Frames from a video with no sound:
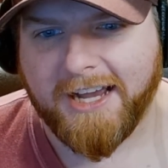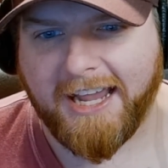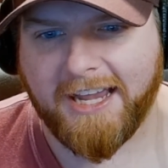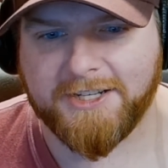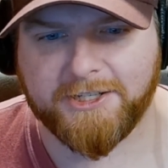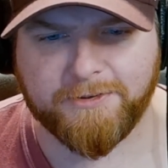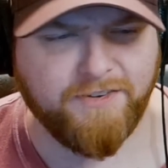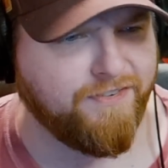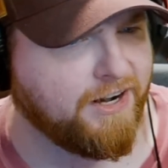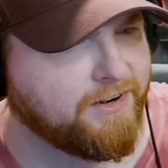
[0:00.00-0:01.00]
And so it's
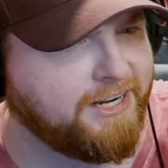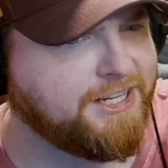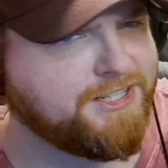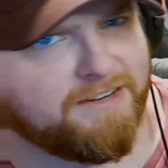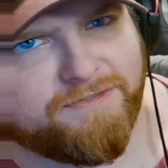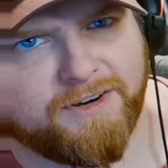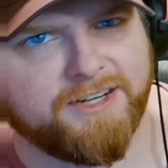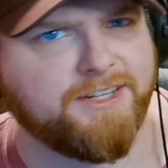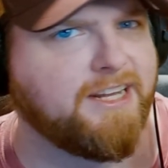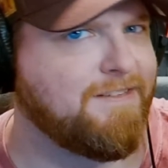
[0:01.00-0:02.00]
very
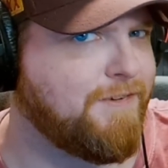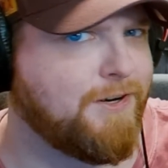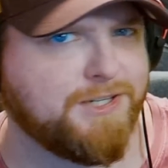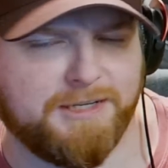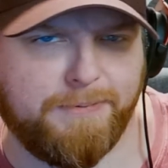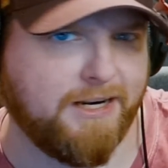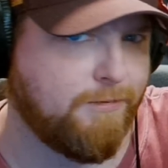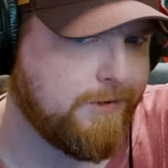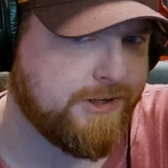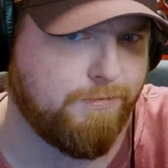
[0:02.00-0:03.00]
different and diverse depending
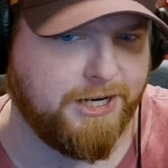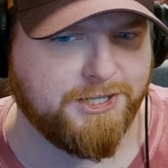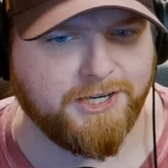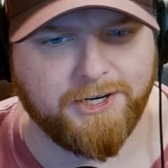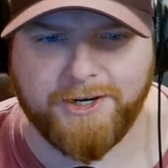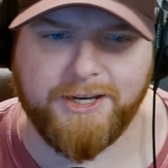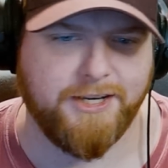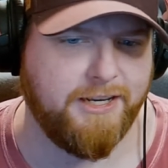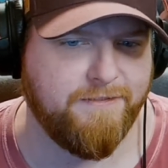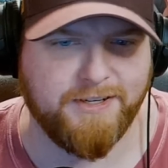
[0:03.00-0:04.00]
on which region you're
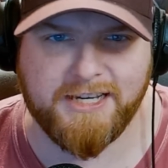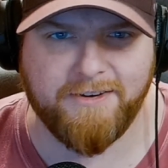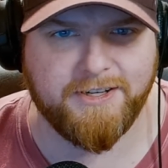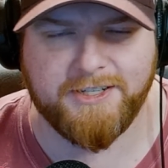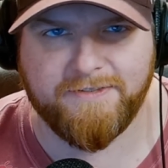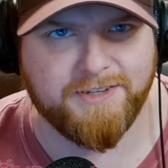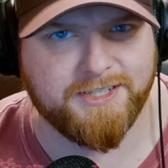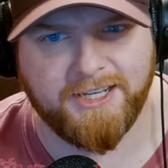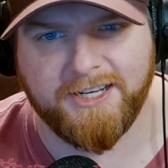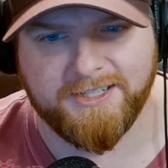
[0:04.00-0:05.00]
in, even down to different
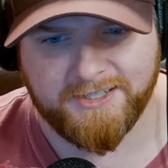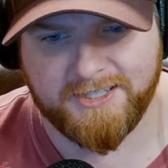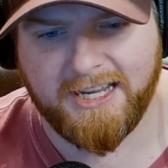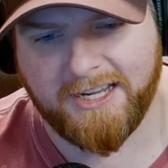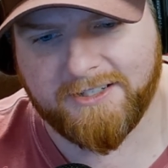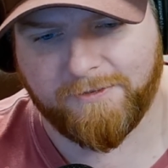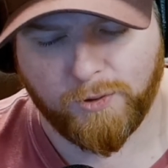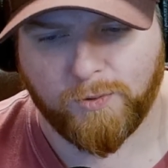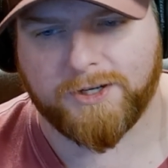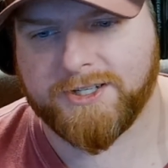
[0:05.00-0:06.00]
cities and states, of
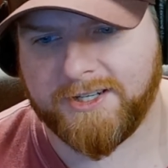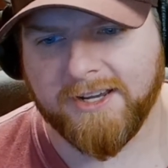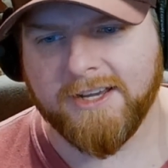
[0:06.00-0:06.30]
course.